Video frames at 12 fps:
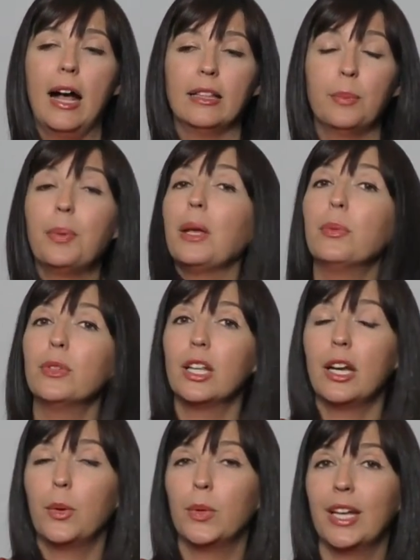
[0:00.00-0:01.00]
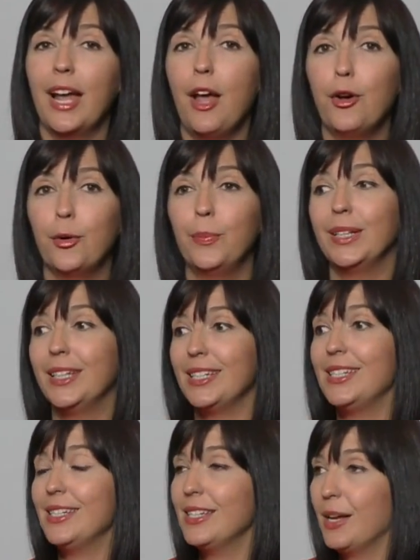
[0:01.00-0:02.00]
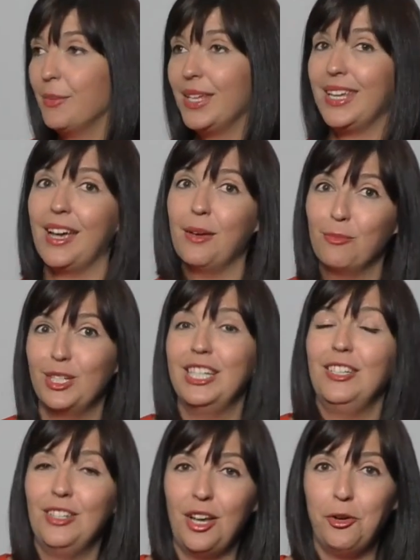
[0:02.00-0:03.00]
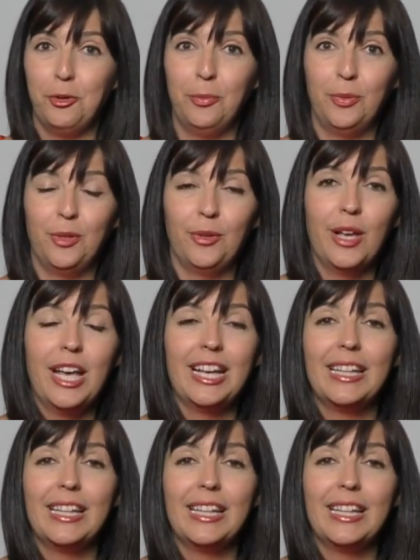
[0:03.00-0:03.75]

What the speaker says: the people that I want to help. And I'm here, I'm ready to help you.